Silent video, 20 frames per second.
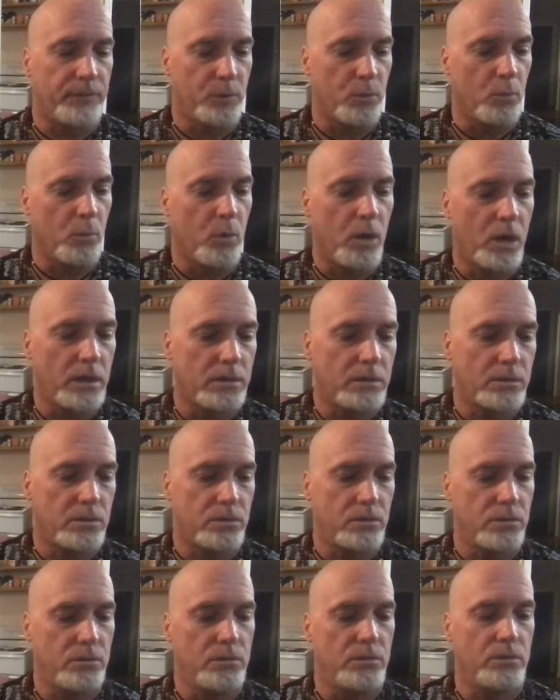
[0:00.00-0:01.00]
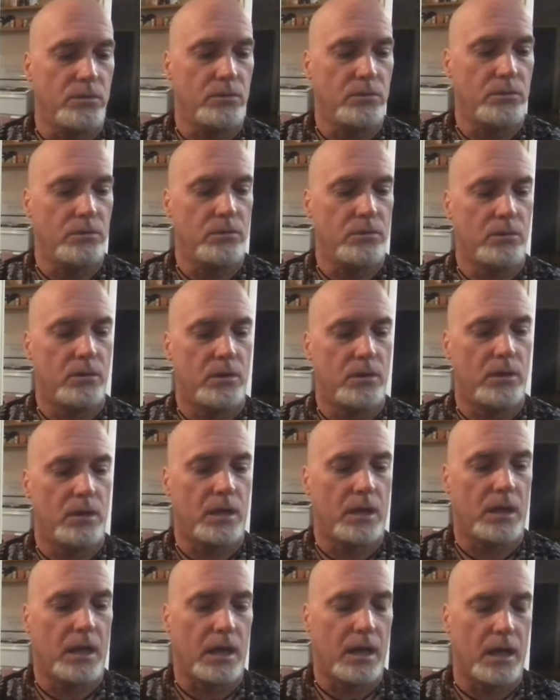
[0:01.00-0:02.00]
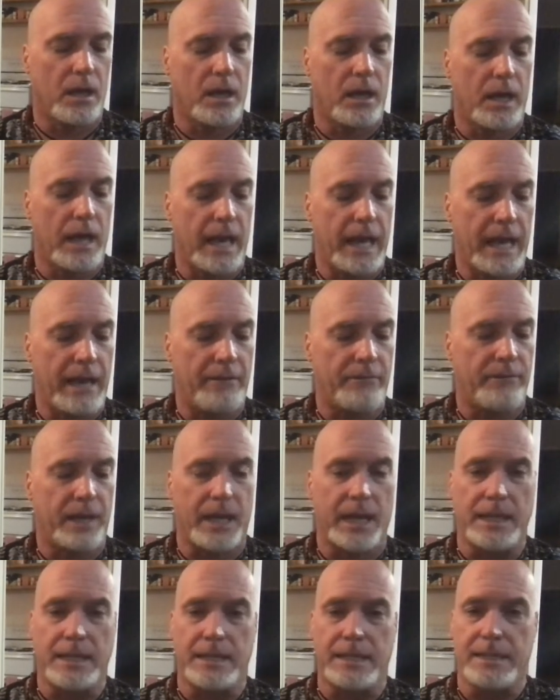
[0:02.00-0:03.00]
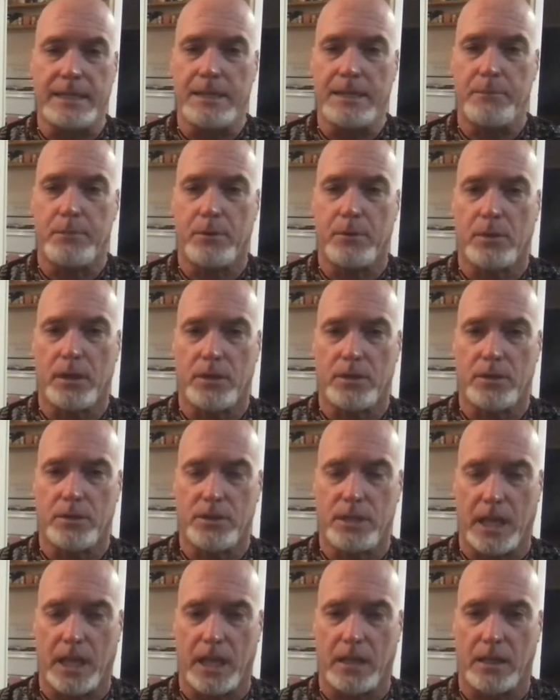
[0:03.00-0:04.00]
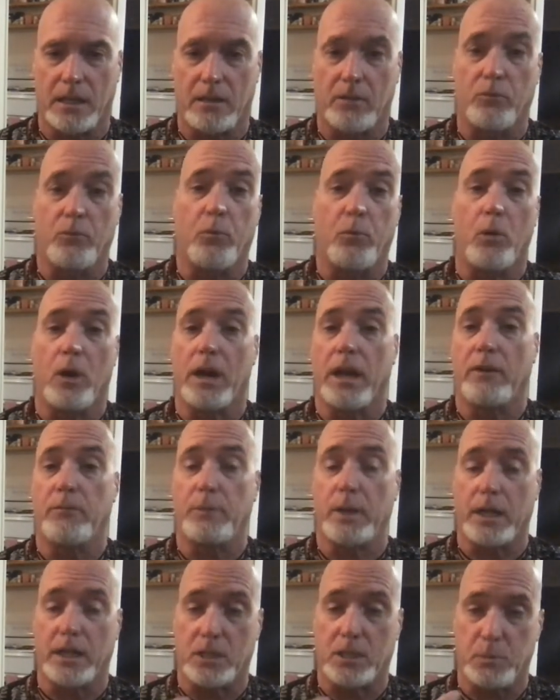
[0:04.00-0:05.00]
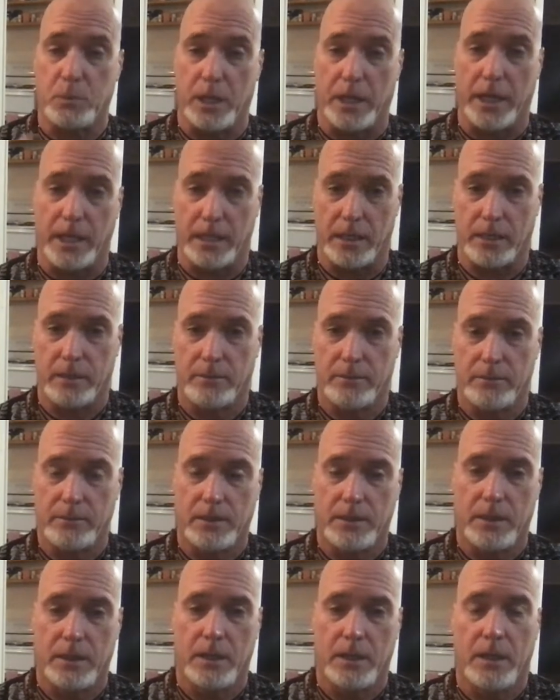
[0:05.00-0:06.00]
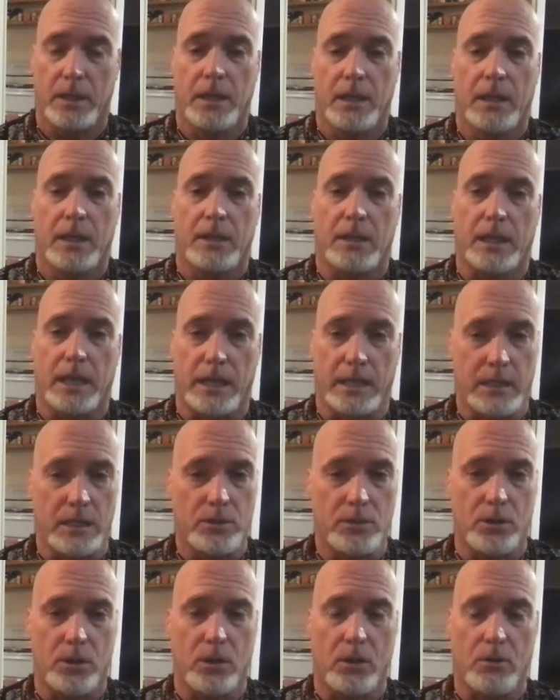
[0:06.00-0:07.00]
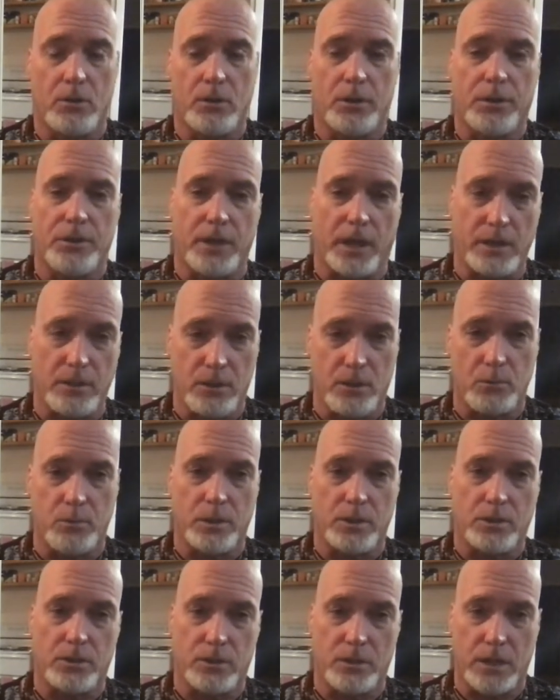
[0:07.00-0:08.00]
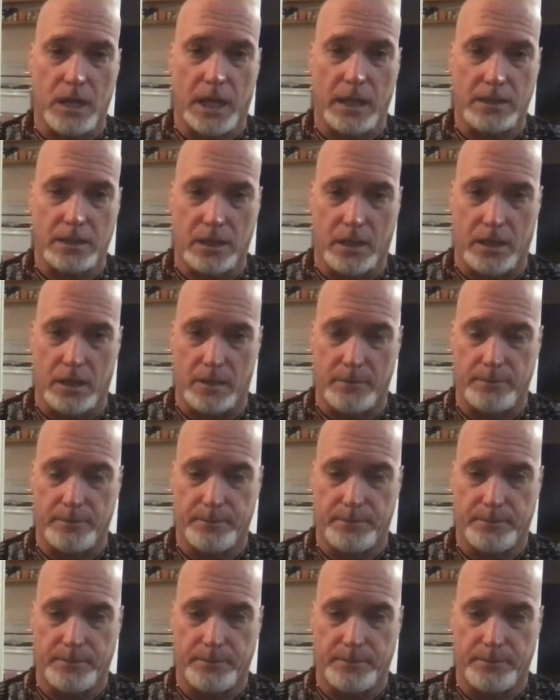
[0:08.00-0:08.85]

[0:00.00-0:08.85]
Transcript: you want to have a deeper understanding of what I've been explaining, then I need you to go to thunderwizard.com.